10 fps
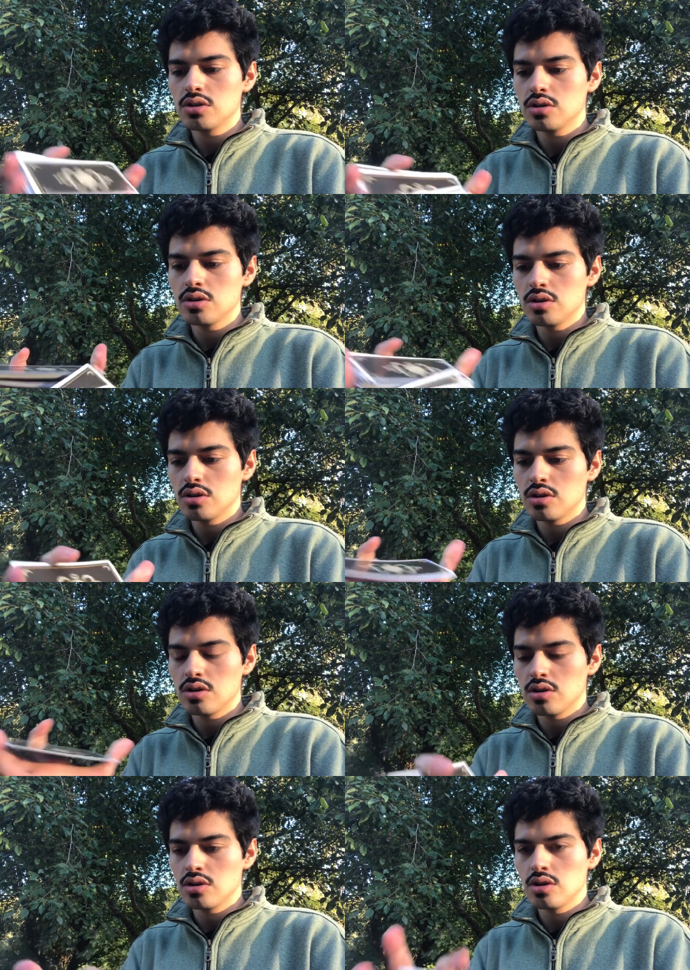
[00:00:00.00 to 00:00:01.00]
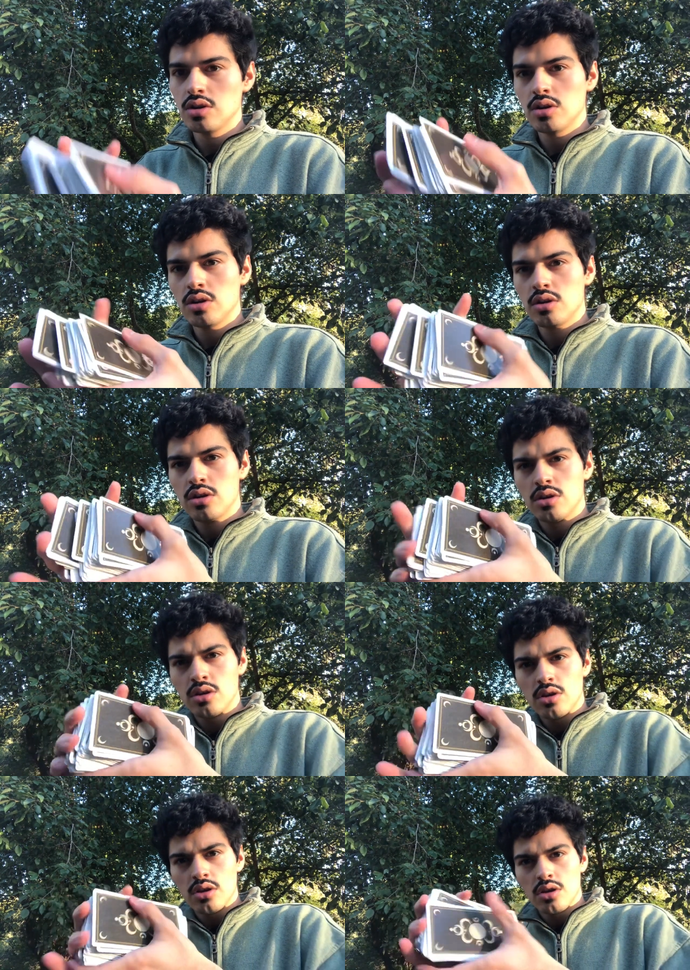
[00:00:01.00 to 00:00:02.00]

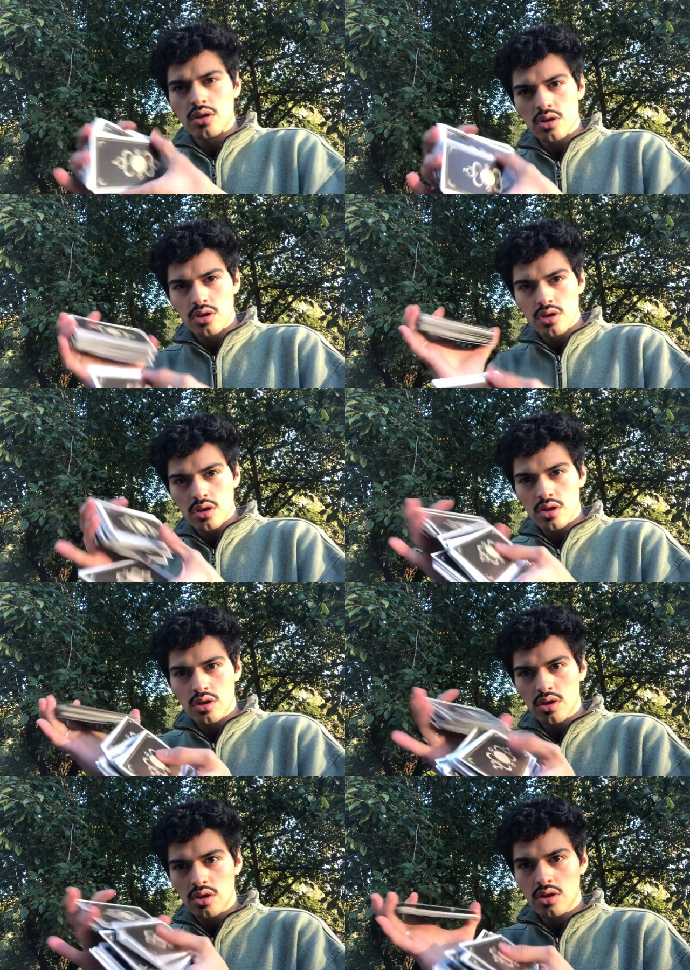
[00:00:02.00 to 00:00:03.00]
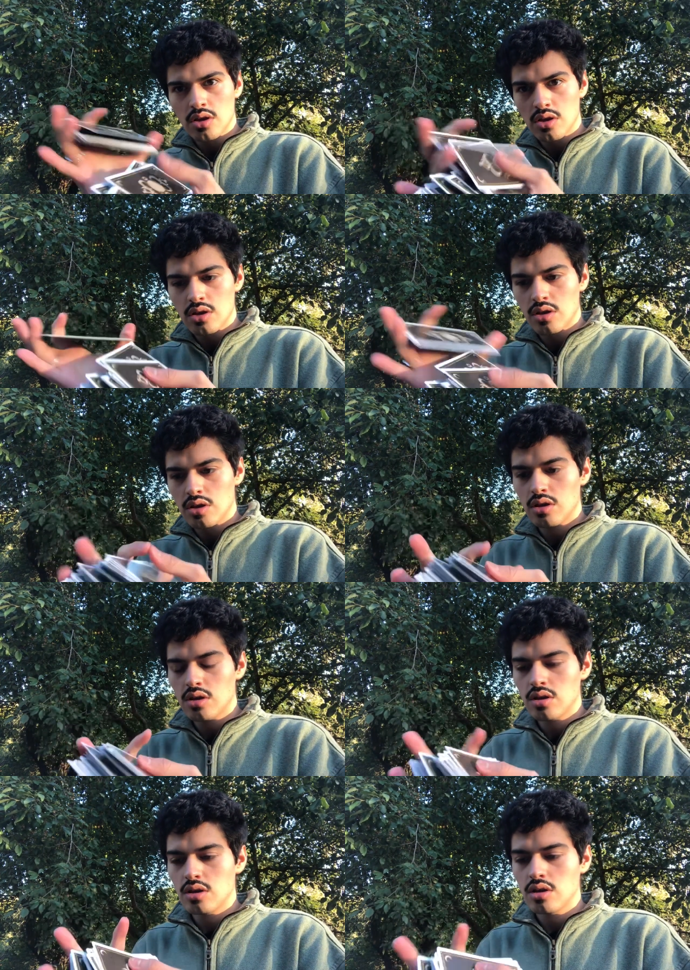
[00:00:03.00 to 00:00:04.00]

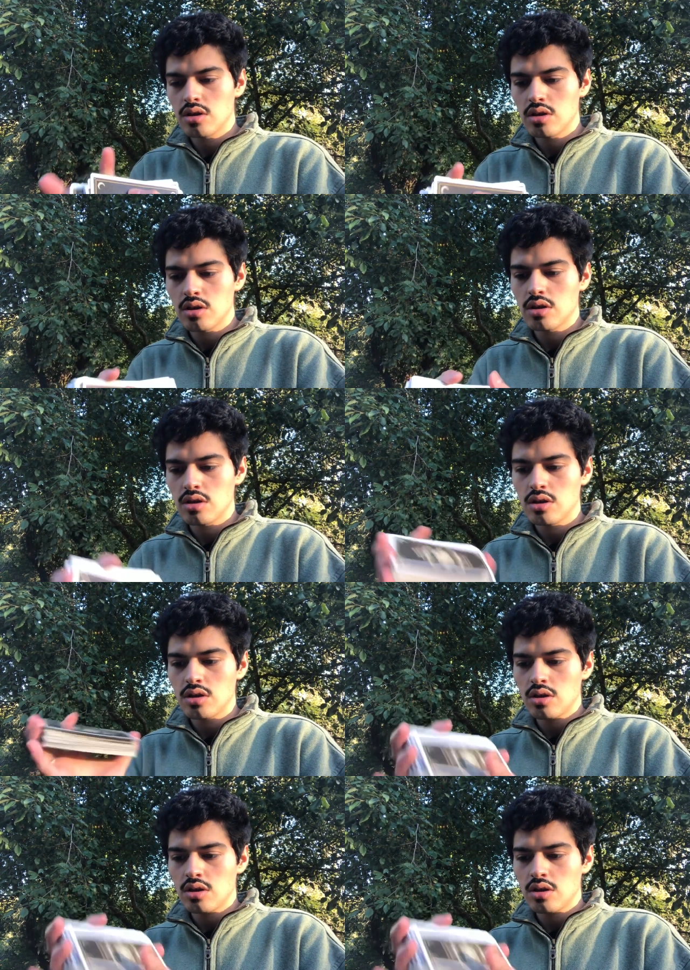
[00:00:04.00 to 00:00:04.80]
Nobody speaks.